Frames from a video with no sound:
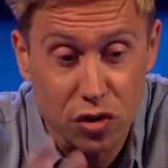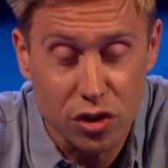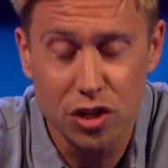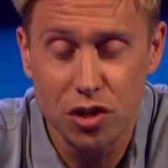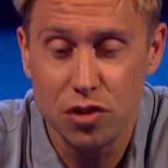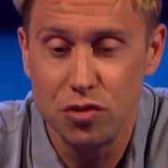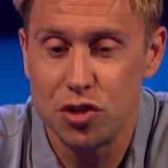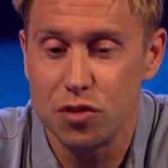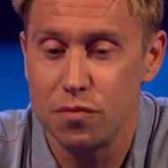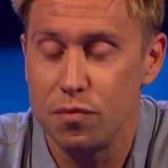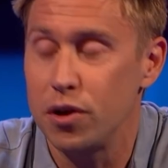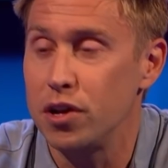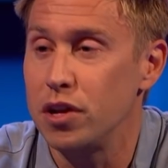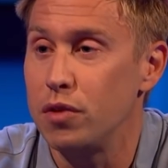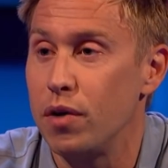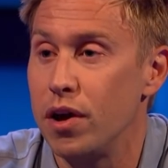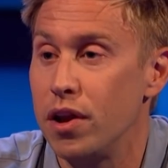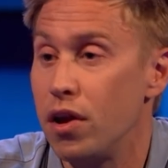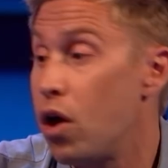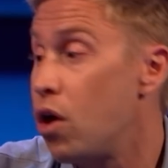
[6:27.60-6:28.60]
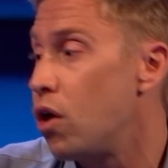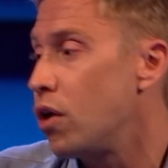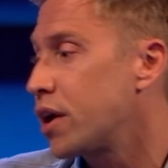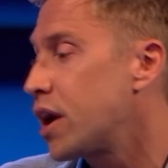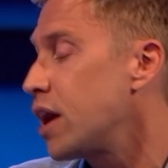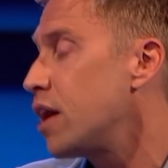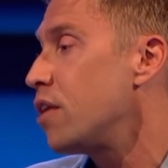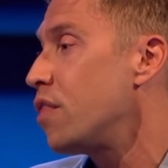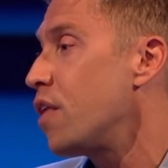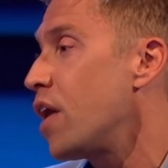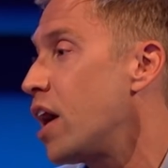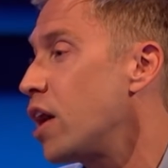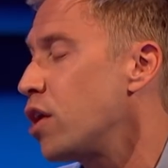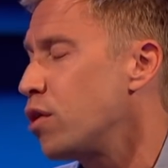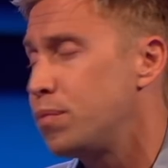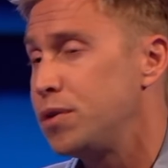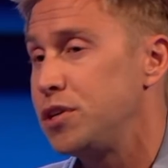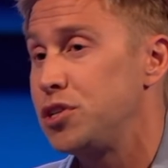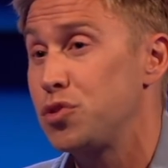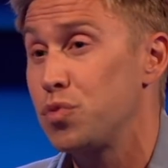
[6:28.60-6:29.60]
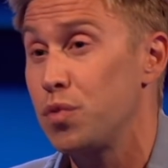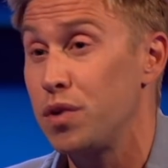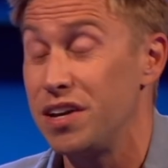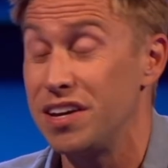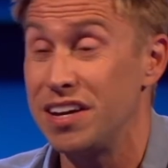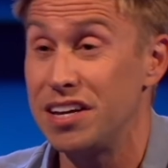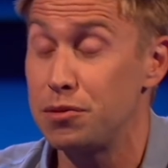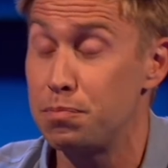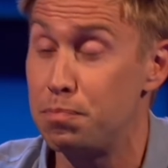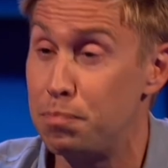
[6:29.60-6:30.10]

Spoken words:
on a huge amount of money, went, oh, get her that, it'll be sweet. It's